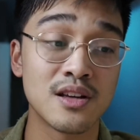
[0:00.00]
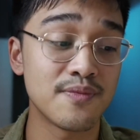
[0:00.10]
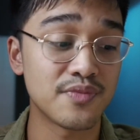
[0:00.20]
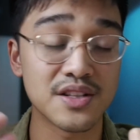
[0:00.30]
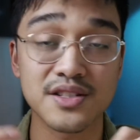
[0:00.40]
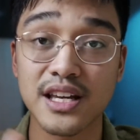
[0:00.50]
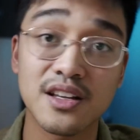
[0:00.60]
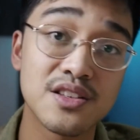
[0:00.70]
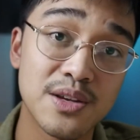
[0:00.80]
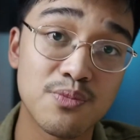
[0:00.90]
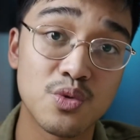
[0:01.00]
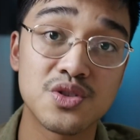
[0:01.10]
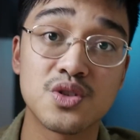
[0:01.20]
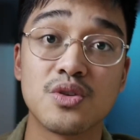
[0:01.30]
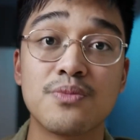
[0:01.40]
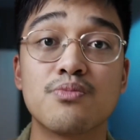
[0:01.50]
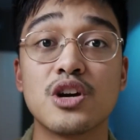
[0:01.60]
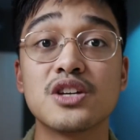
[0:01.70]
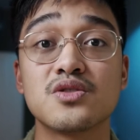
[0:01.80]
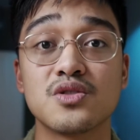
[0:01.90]
The second tip was to
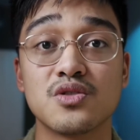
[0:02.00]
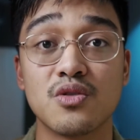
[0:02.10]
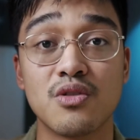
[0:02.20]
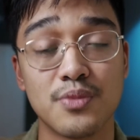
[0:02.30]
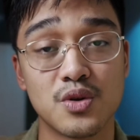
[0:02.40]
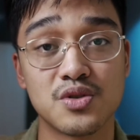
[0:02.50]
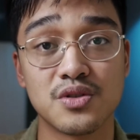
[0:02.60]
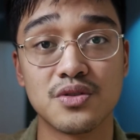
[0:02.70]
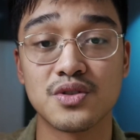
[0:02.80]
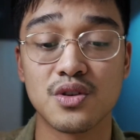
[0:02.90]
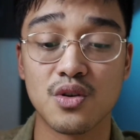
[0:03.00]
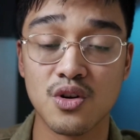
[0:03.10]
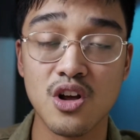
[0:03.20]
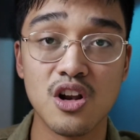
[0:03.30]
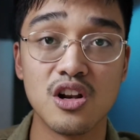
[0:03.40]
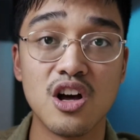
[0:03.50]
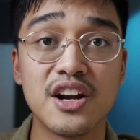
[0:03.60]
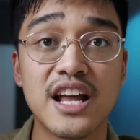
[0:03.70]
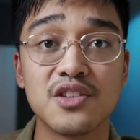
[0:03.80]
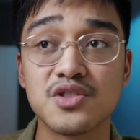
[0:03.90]
embrace your emotions. So
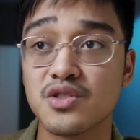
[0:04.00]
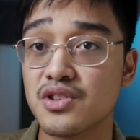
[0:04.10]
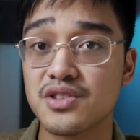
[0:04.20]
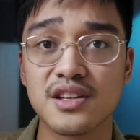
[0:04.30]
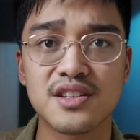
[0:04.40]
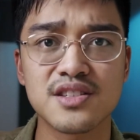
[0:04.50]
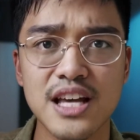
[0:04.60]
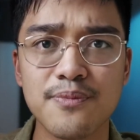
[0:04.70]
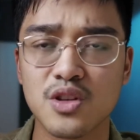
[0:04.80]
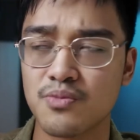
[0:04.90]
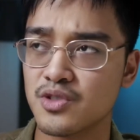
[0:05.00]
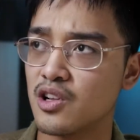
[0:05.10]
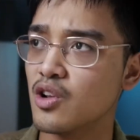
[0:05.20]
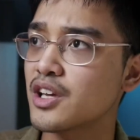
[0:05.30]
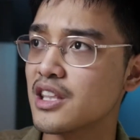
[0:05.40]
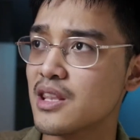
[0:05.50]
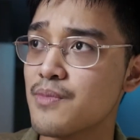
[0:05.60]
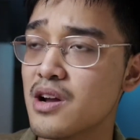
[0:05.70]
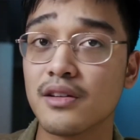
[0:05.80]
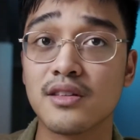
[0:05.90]
learn how to just accept them, to look in the
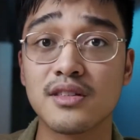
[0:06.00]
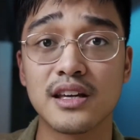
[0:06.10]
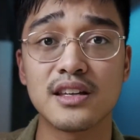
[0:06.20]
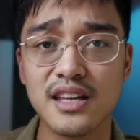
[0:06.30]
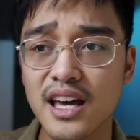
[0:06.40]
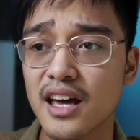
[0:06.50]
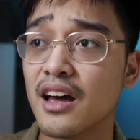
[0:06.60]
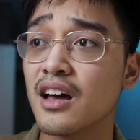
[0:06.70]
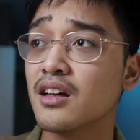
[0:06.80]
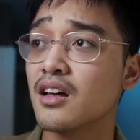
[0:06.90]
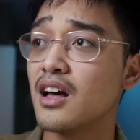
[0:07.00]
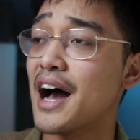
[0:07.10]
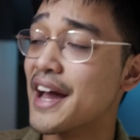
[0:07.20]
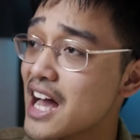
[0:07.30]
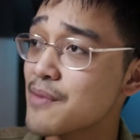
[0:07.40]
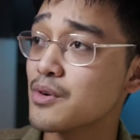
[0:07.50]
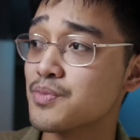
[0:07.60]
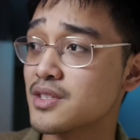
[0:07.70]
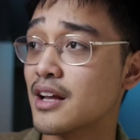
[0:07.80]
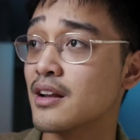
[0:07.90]
mirror and think, yeah, I am
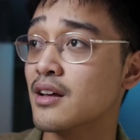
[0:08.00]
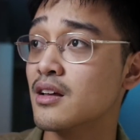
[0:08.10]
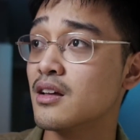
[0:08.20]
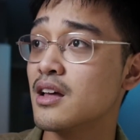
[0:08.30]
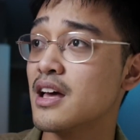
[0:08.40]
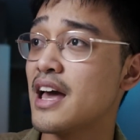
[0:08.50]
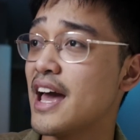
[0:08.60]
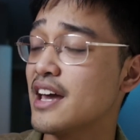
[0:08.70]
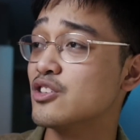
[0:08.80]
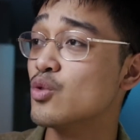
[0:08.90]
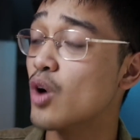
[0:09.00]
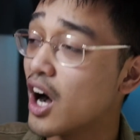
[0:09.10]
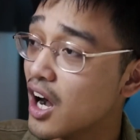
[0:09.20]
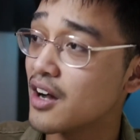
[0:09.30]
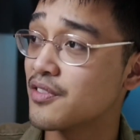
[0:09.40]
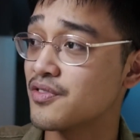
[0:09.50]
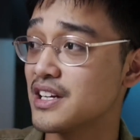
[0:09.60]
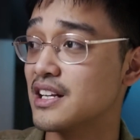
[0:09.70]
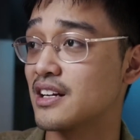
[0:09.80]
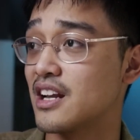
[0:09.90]
upset. Hey, you are
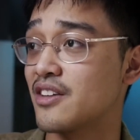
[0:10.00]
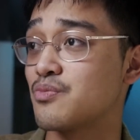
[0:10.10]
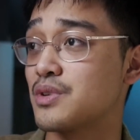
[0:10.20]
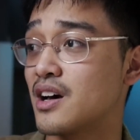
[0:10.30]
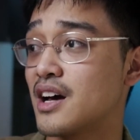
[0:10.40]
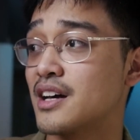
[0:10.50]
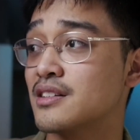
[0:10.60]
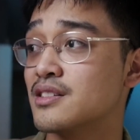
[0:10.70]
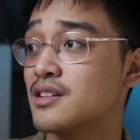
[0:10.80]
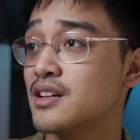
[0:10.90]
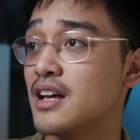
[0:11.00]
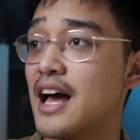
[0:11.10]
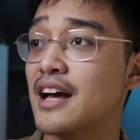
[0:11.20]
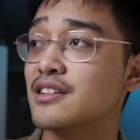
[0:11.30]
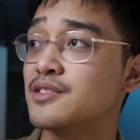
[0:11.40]
feeling left behind. And